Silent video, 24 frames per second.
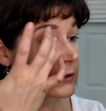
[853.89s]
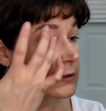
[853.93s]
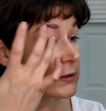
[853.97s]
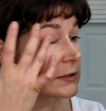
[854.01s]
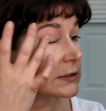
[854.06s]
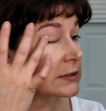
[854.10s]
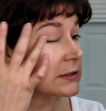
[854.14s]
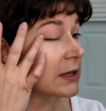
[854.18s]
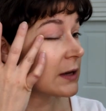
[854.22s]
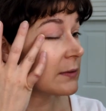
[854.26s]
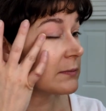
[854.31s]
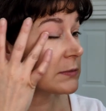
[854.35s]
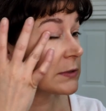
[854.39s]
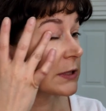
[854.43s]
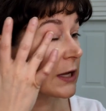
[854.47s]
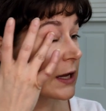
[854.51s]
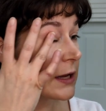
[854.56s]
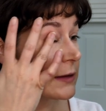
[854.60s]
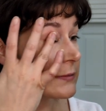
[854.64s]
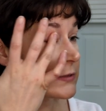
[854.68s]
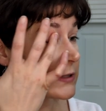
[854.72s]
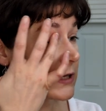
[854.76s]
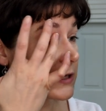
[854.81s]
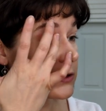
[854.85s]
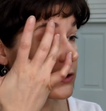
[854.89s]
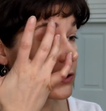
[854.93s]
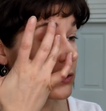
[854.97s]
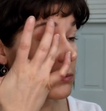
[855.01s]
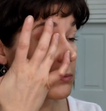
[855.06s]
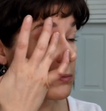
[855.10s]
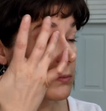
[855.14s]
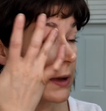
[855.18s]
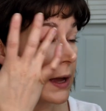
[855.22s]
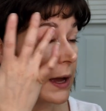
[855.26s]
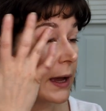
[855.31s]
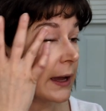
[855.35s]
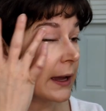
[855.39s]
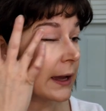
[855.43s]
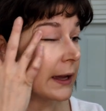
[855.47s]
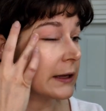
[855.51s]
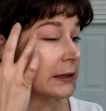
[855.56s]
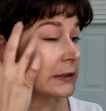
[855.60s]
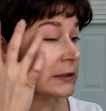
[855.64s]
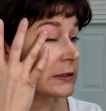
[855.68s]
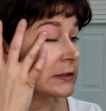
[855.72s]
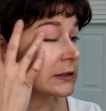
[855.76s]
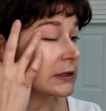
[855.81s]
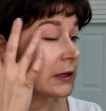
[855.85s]
Sometimes I don't
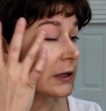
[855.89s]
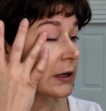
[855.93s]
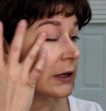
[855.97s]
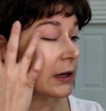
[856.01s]
mind